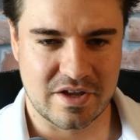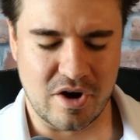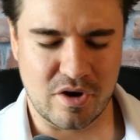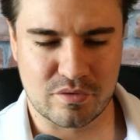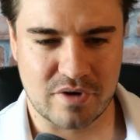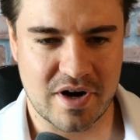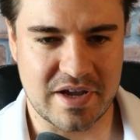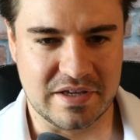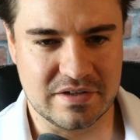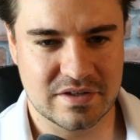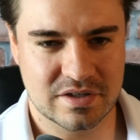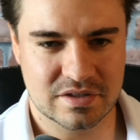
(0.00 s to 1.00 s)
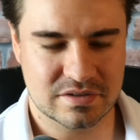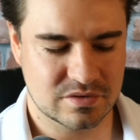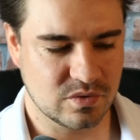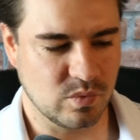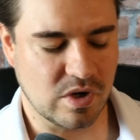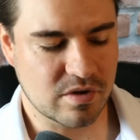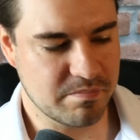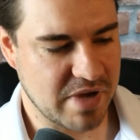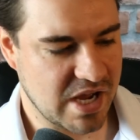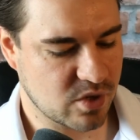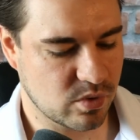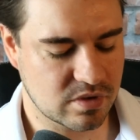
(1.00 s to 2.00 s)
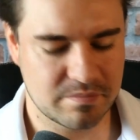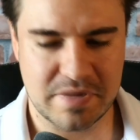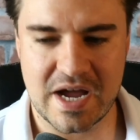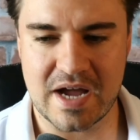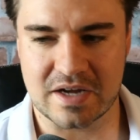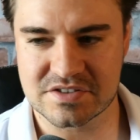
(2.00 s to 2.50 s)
All right. Welcome back. Welcome back.